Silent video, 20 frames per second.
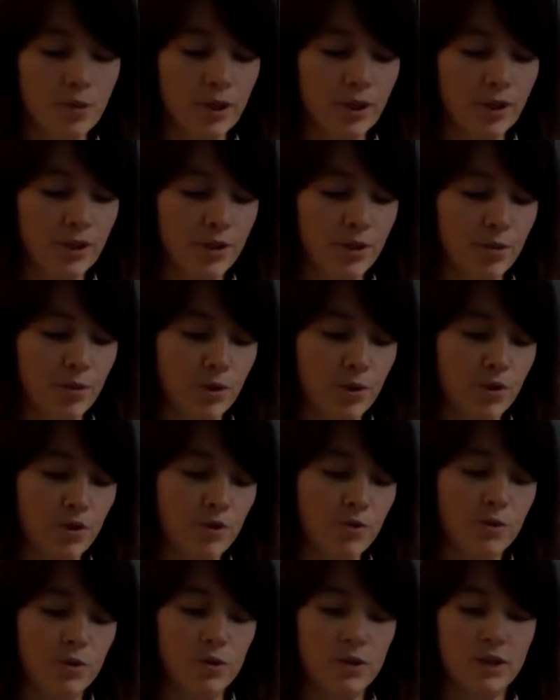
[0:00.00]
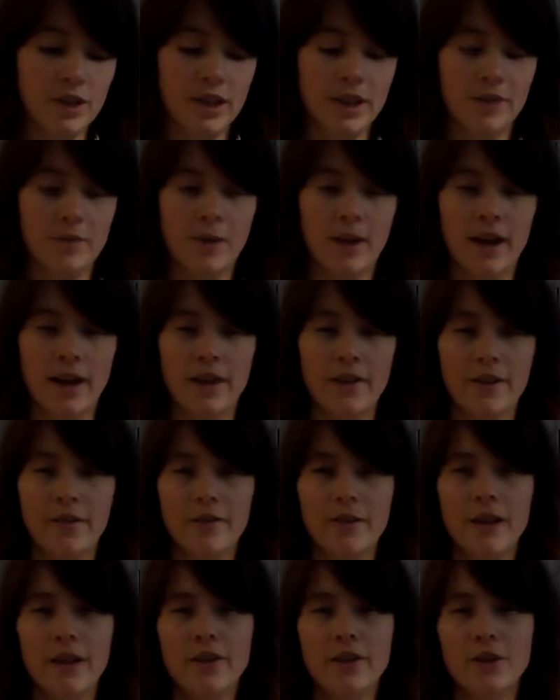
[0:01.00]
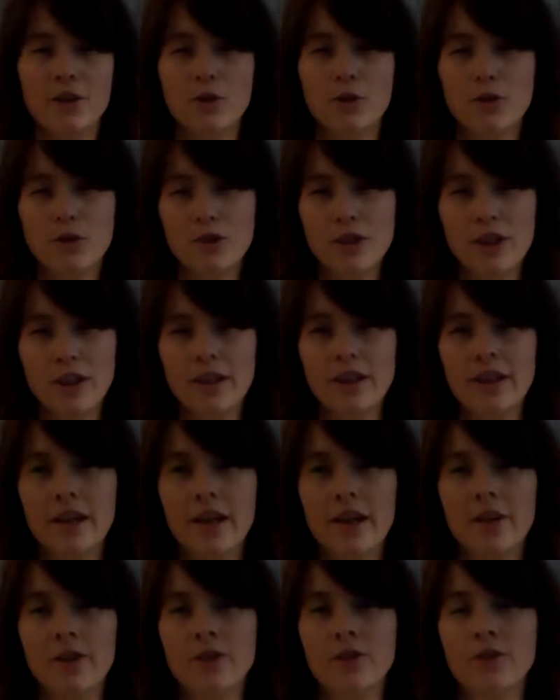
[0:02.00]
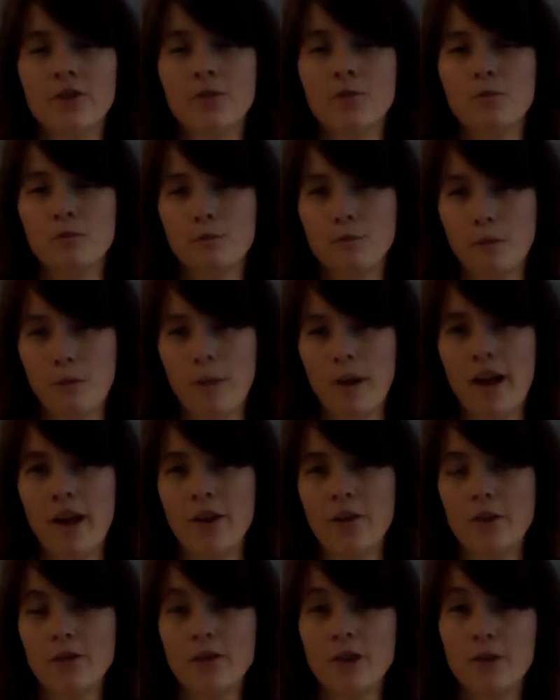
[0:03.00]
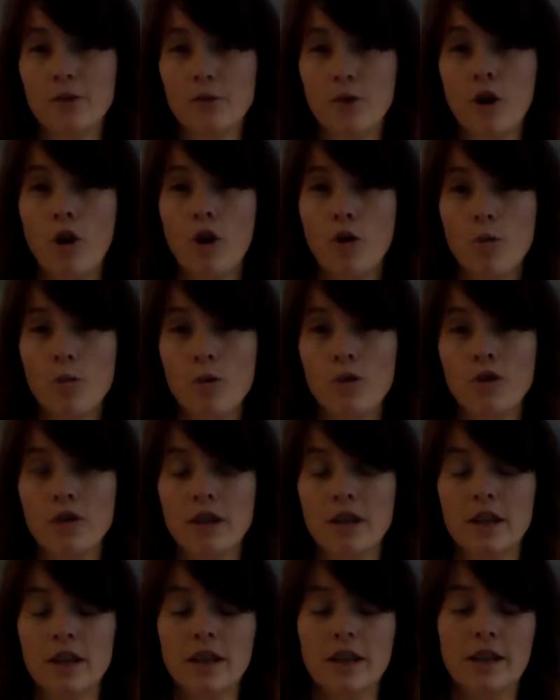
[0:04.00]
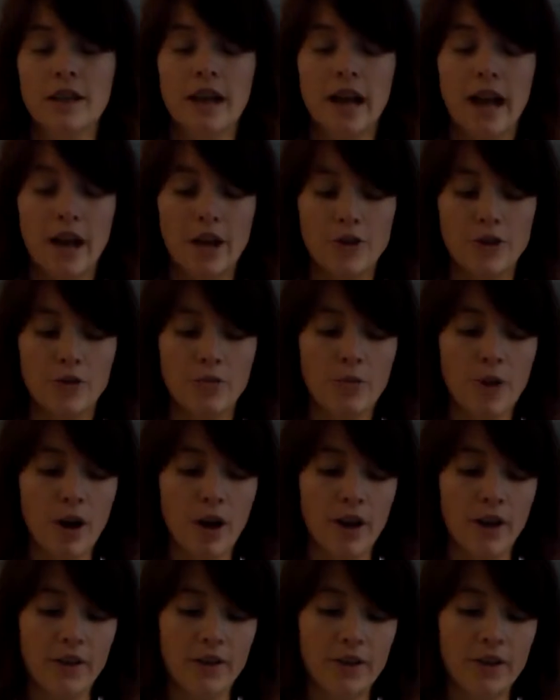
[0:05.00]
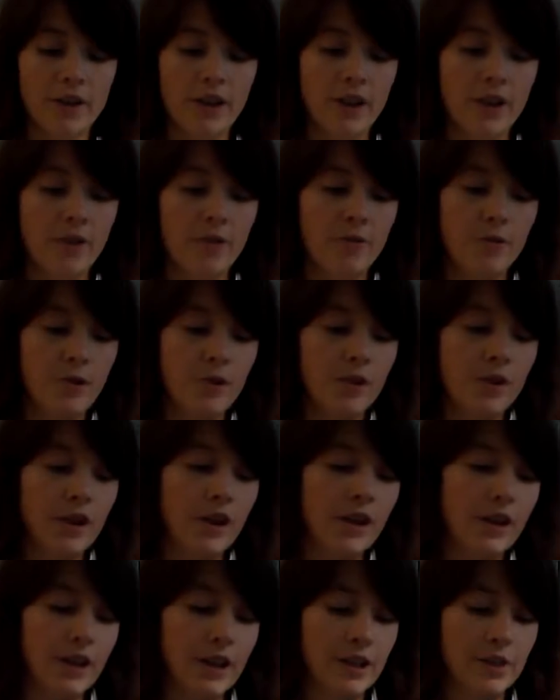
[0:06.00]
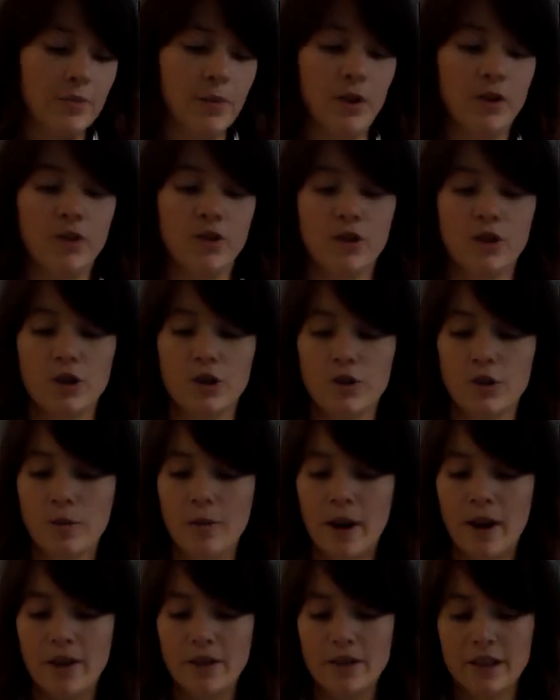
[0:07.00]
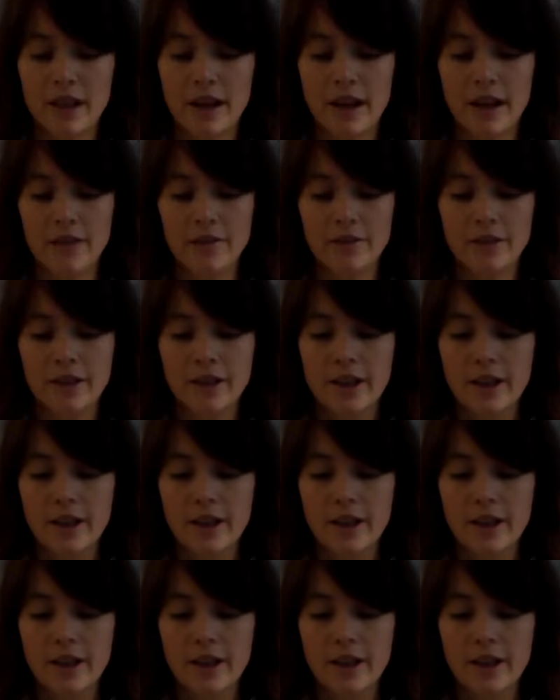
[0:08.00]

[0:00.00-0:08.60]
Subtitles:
But it's the beautiful teaware, the fact that you sit down and you prepare yourself, your whole body and your mind, for the experience that you're about to have.